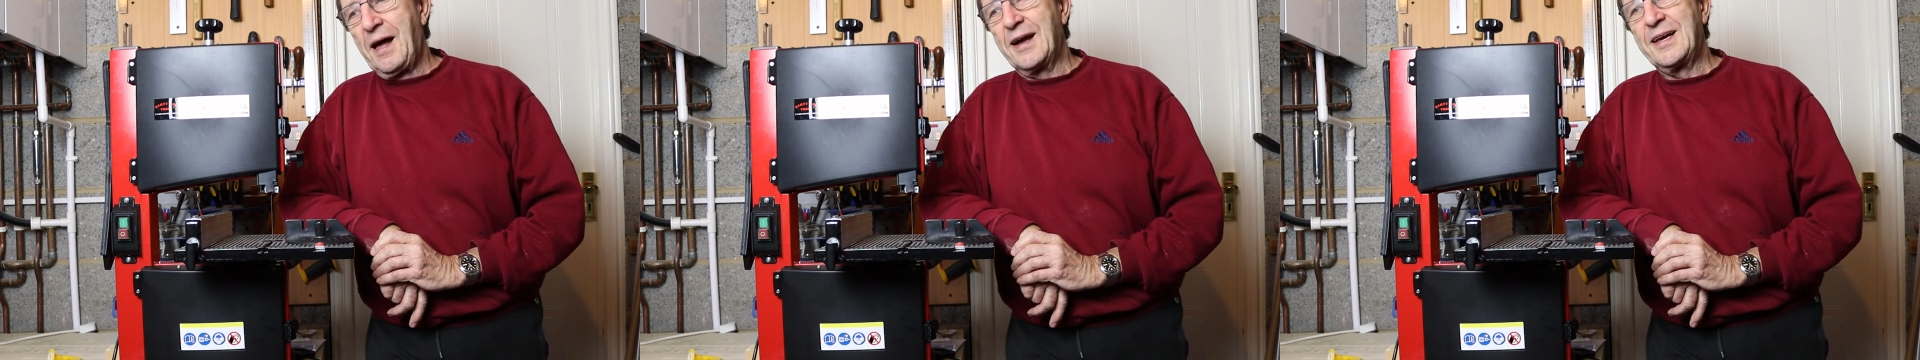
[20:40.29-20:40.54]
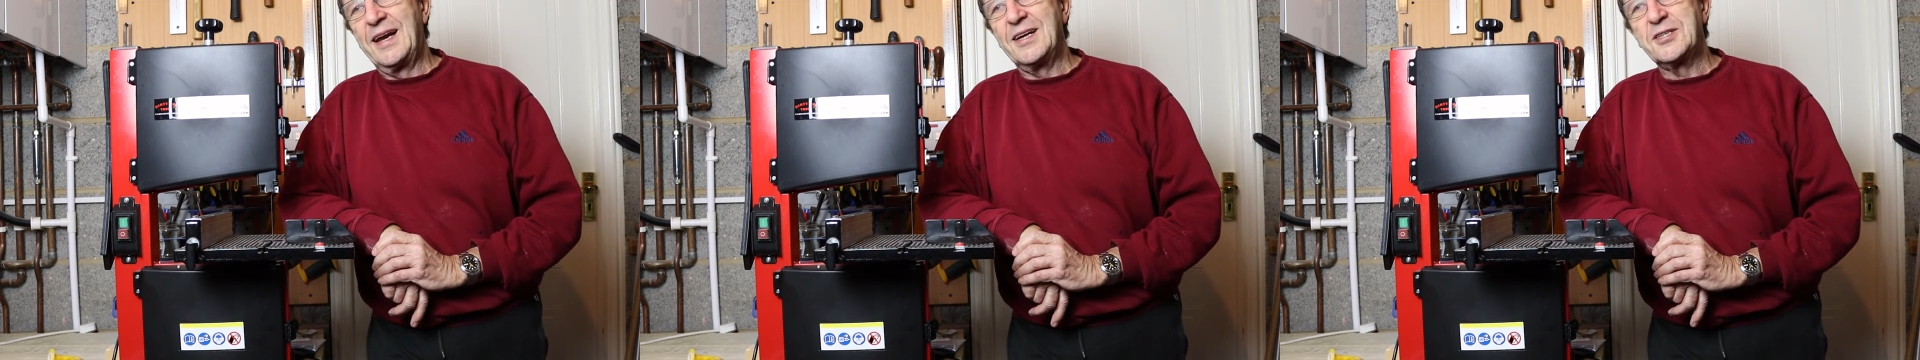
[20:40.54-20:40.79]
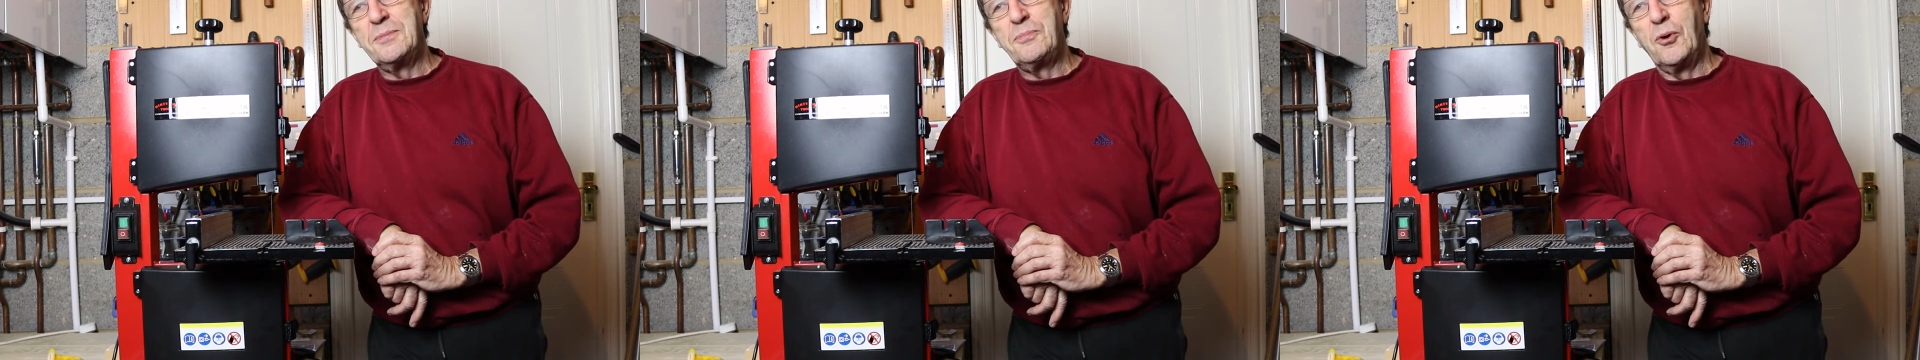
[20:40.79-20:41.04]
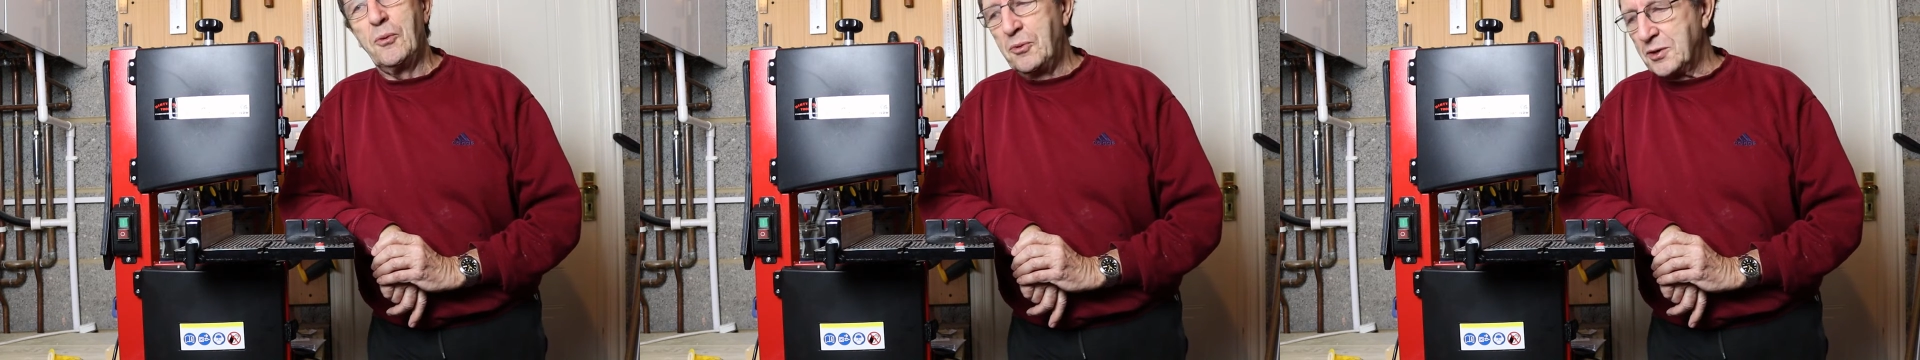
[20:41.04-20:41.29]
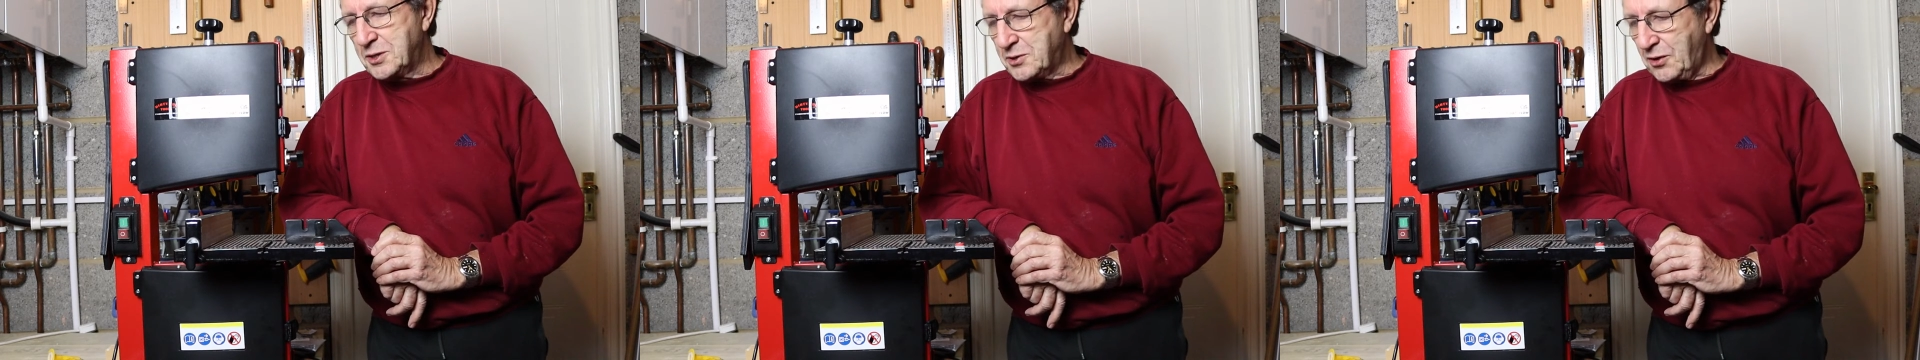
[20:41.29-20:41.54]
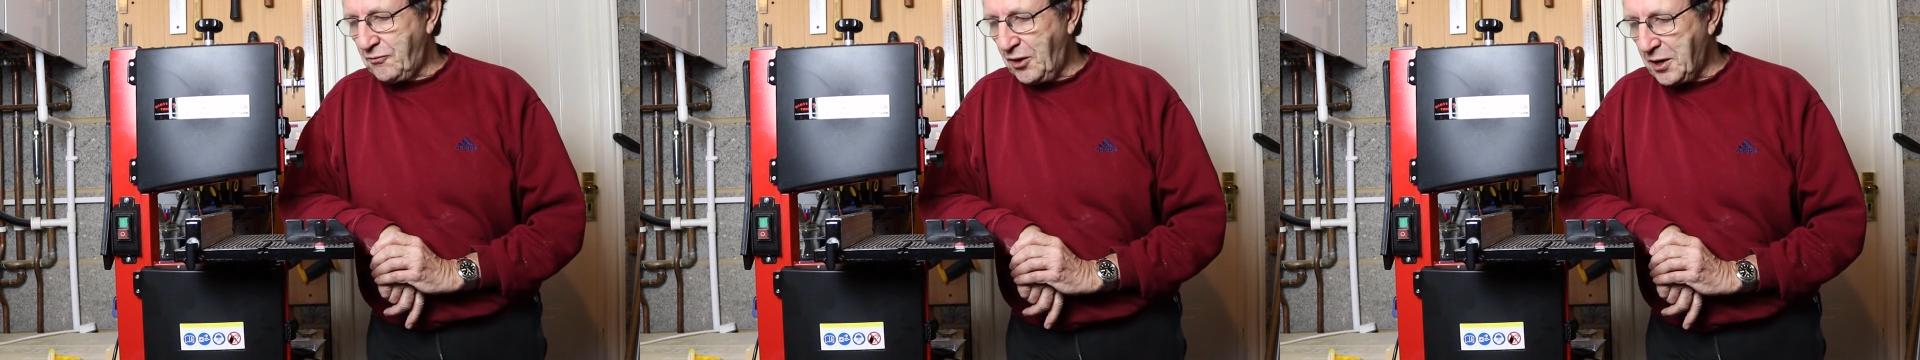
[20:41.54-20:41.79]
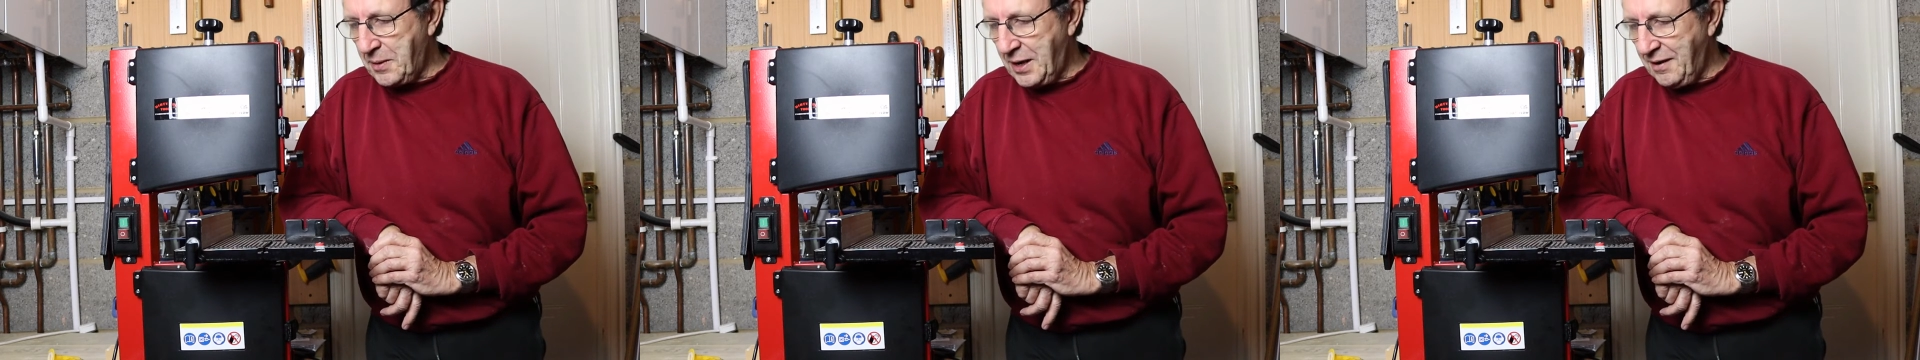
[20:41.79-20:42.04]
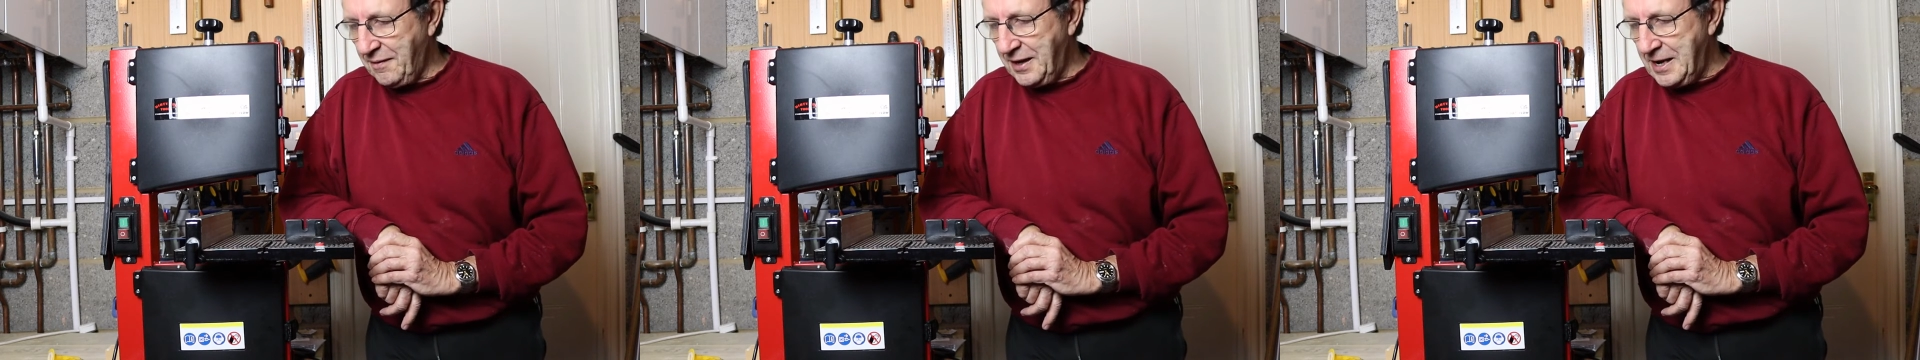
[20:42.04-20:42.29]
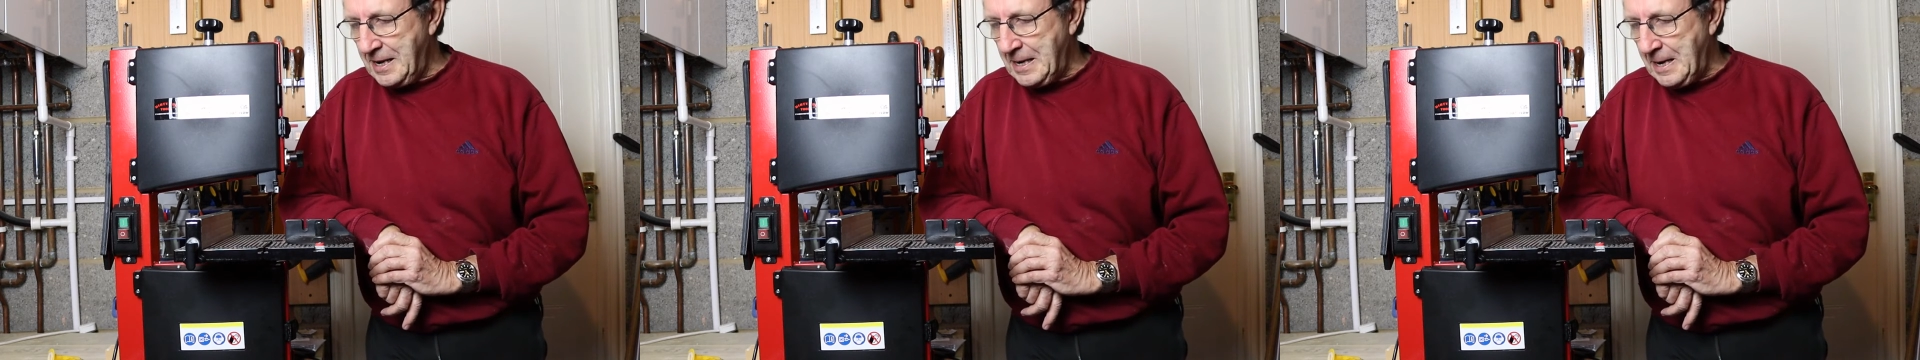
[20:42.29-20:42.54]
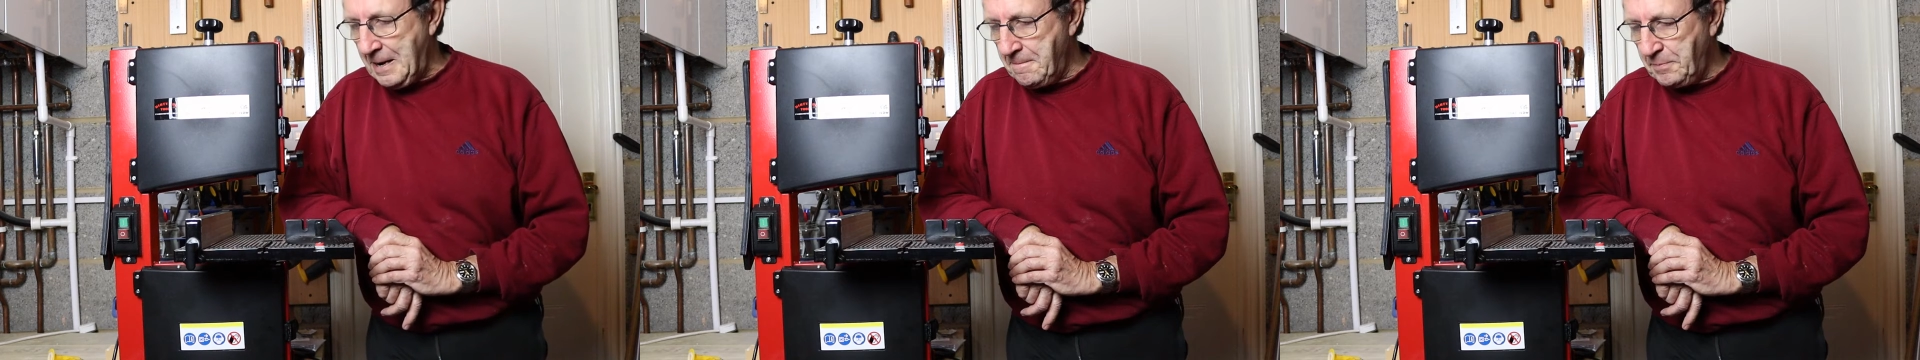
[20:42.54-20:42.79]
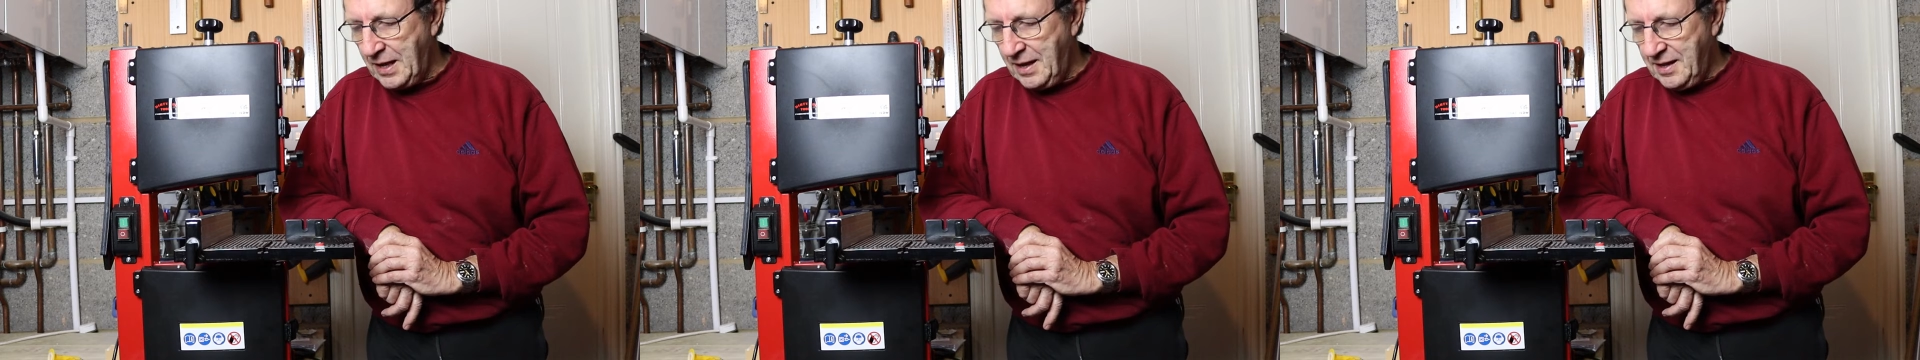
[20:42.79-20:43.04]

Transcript: I can actually put more stuff on about the